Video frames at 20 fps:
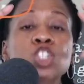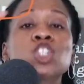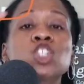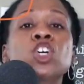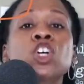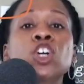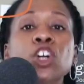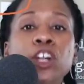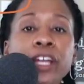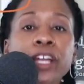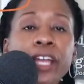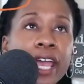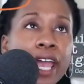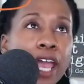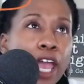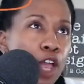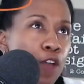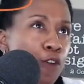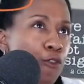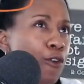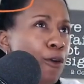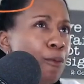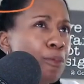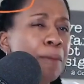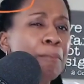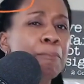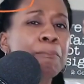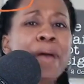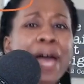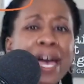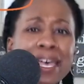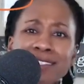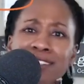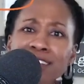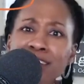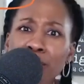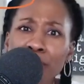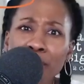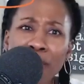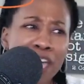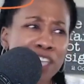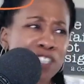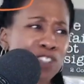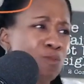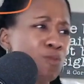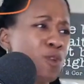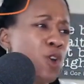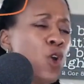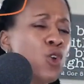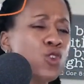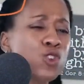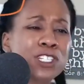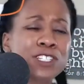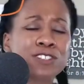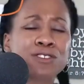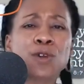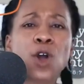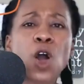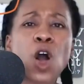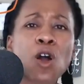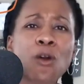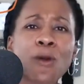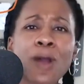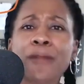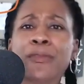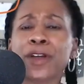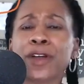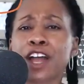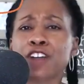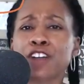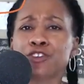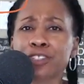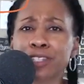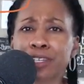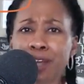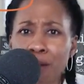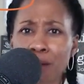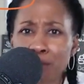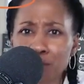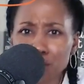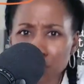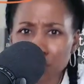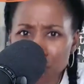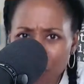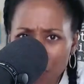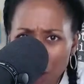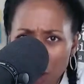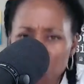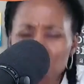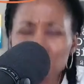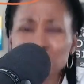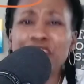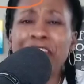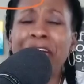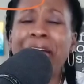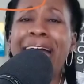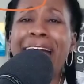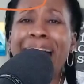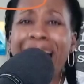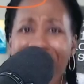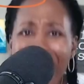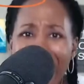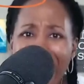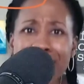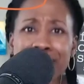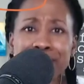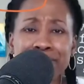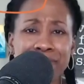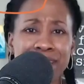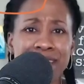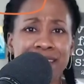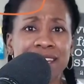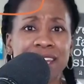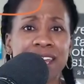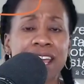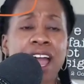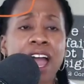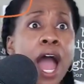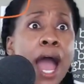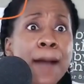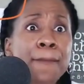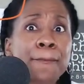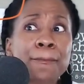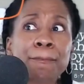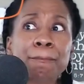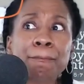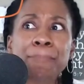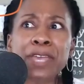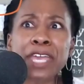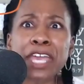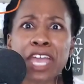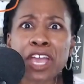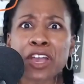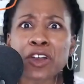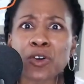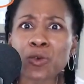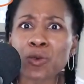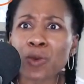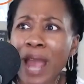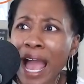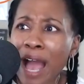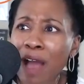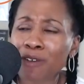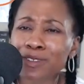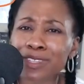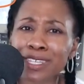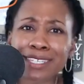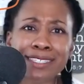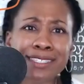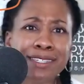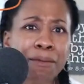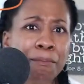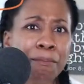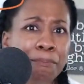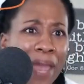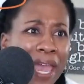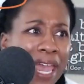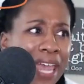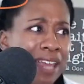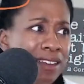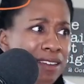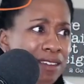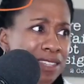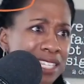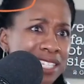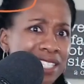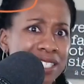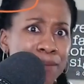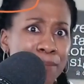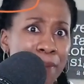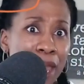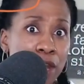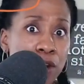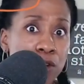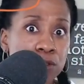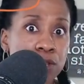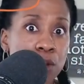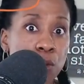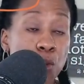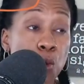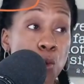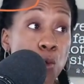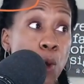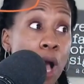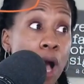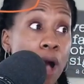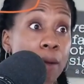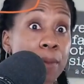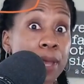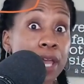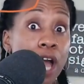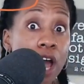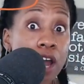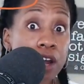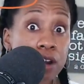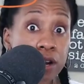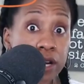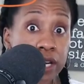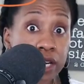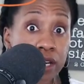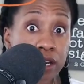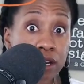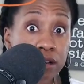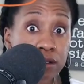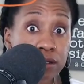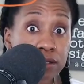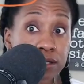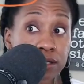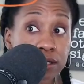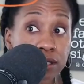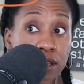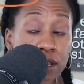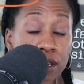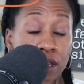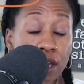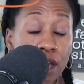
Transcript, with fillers: learning from the best of the best, from coaches from all around the country that come to coach at Mindy. Um, being around these debate, these debaters that were well beyond our years,